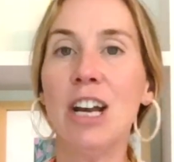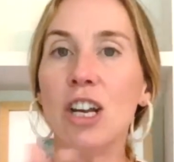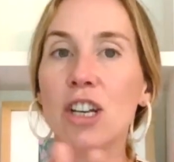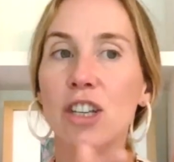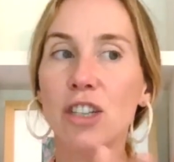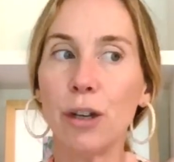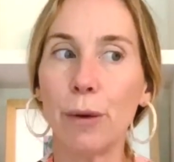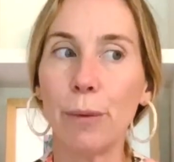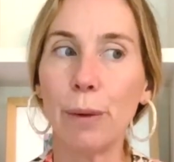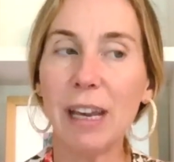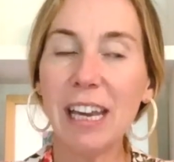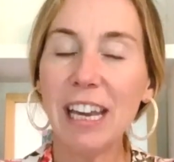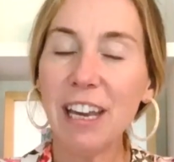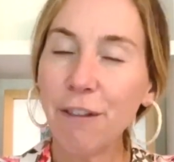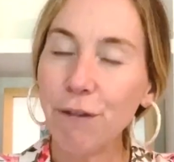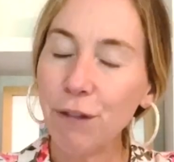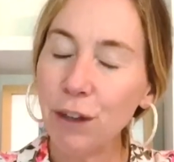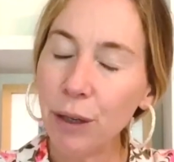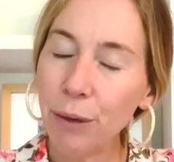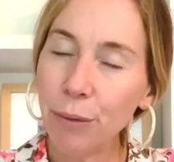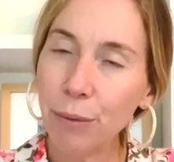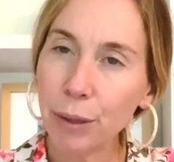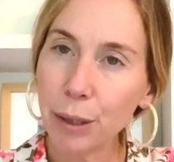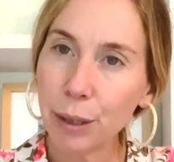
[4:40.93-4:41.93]
So
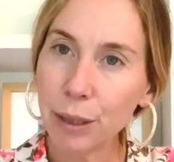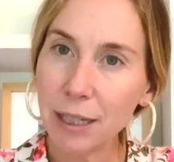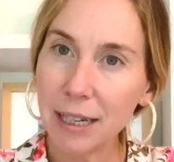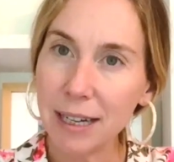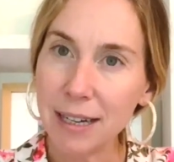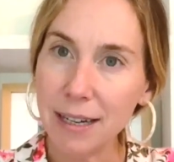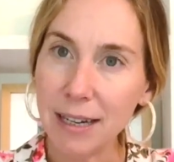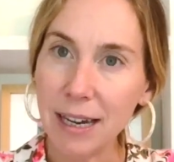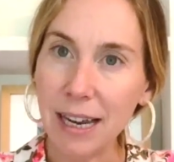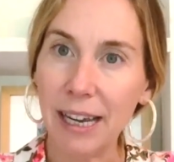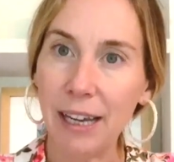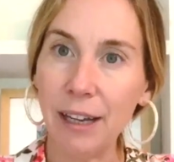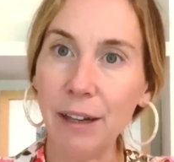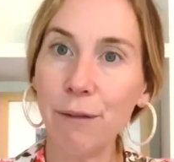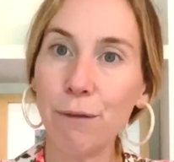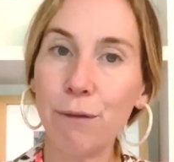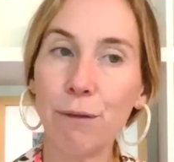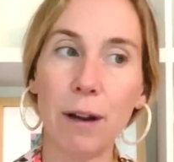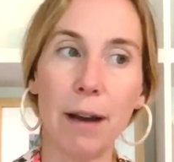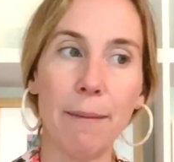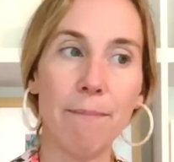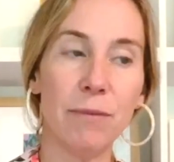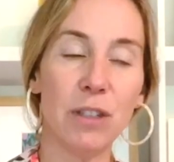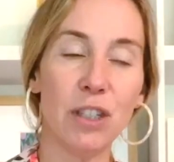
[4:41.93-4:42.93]
if you were to knit
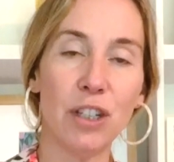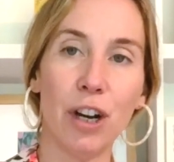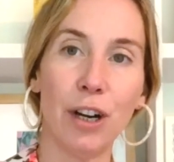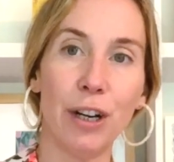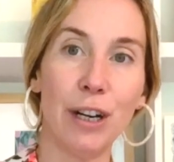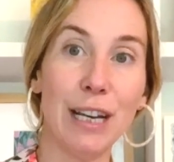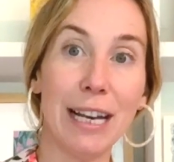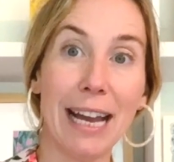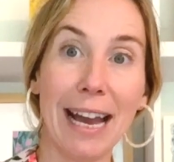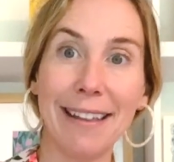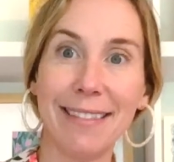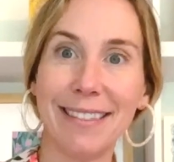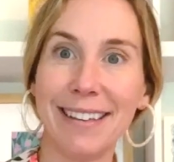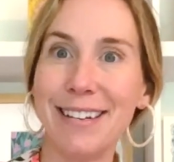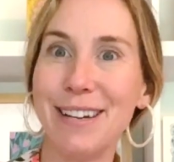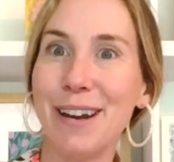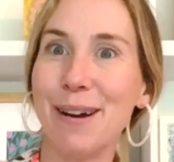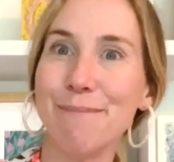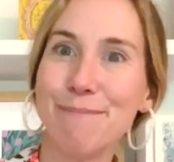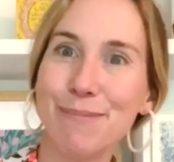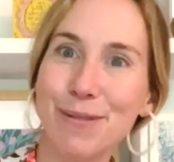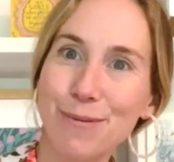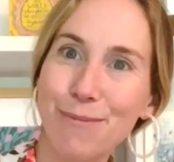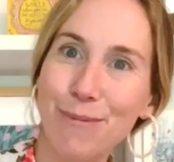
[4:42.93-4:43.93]
from starting at the
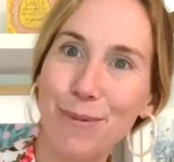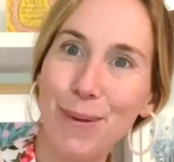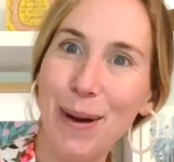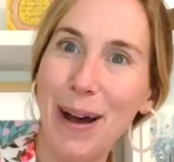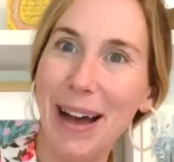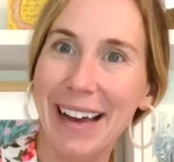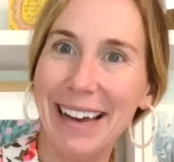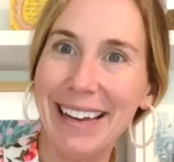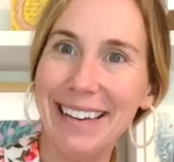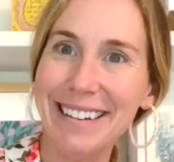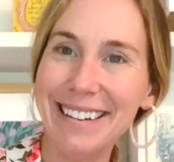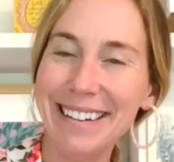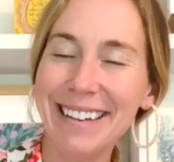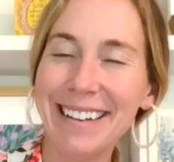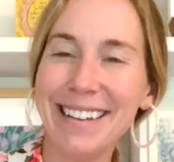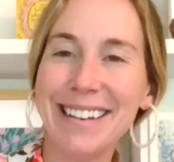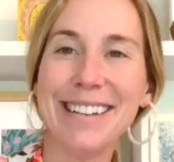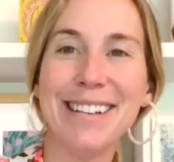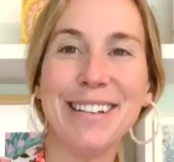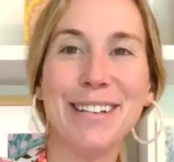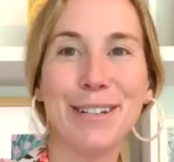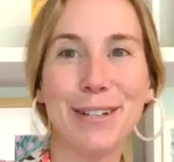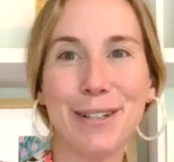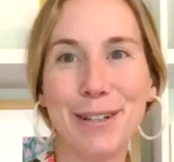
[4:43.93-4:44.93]
number 1
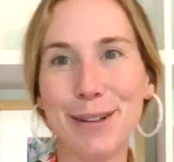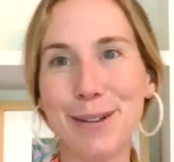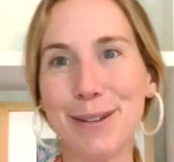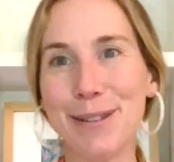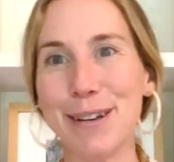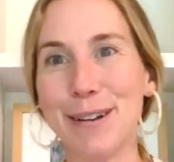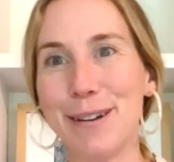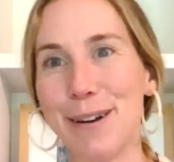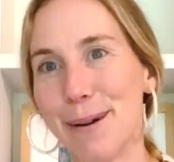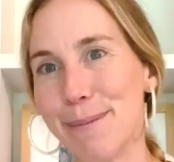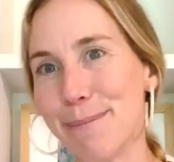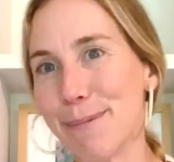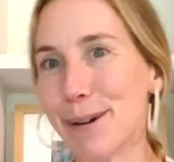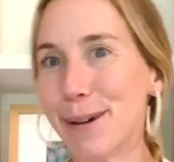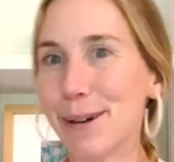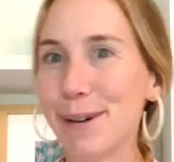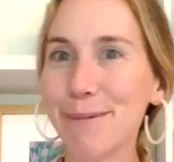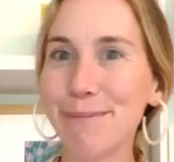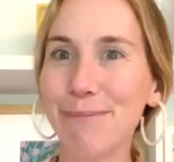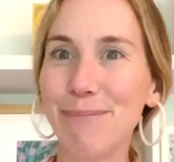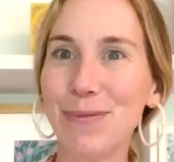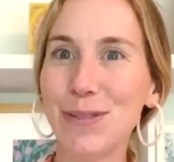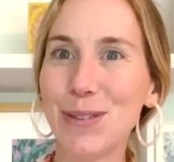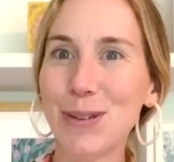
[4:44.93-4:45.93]
to the
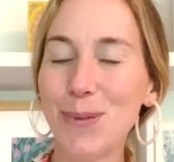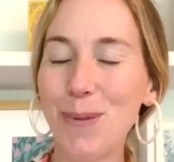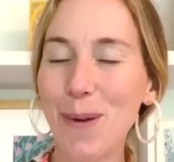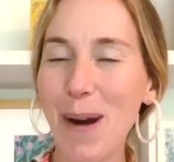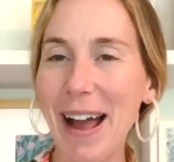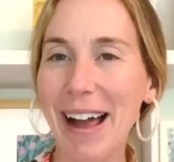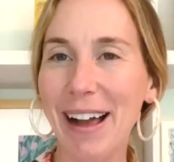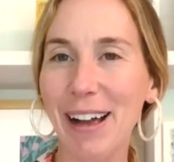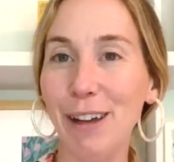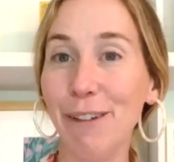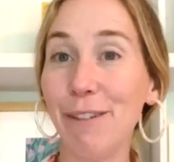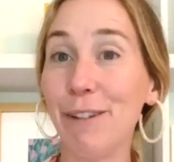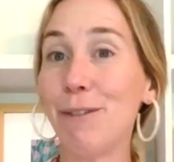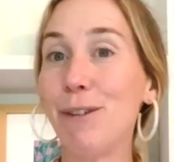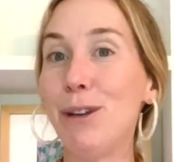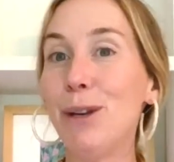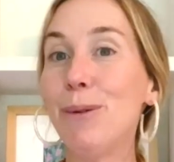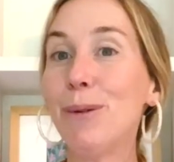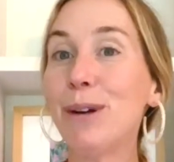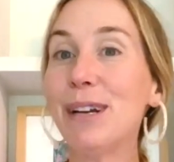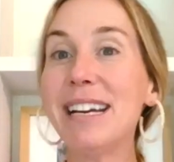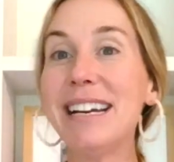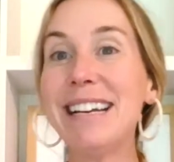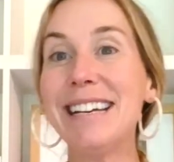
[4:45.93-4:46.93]
number 12, if
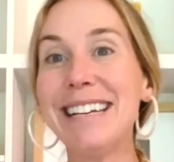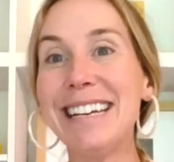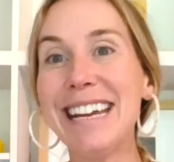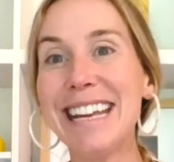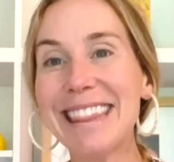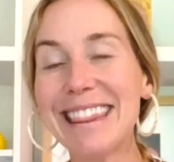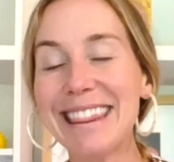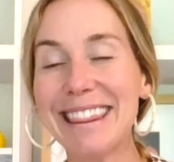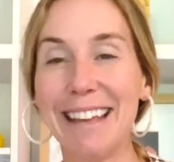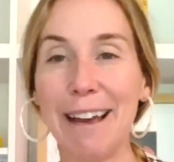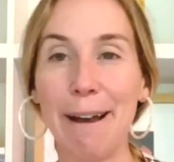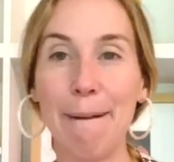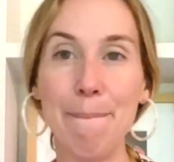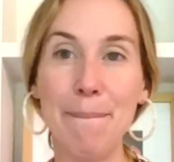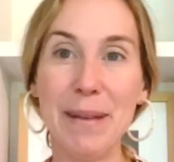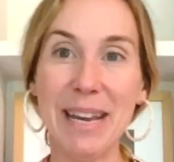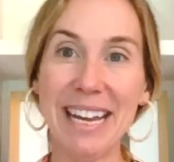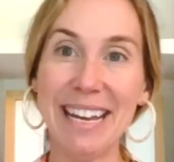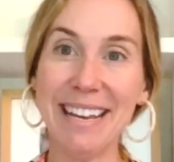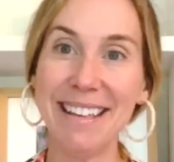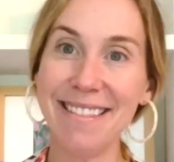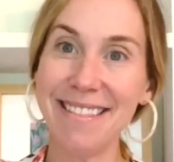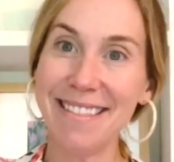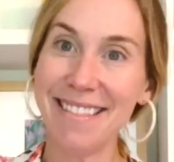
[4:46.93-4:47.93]
you were to knit them
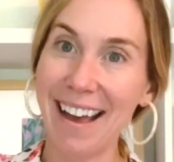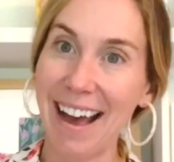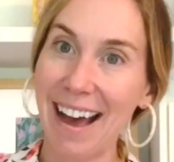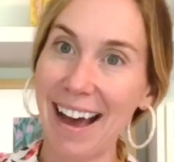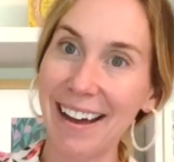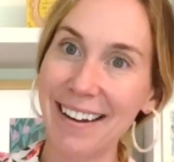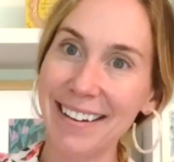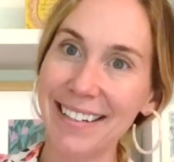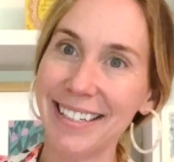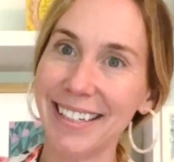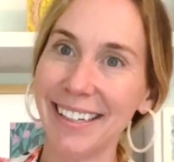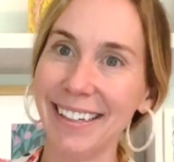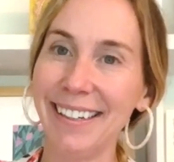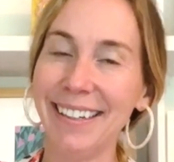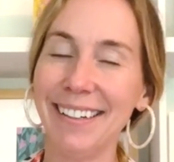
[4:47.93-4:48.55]
in that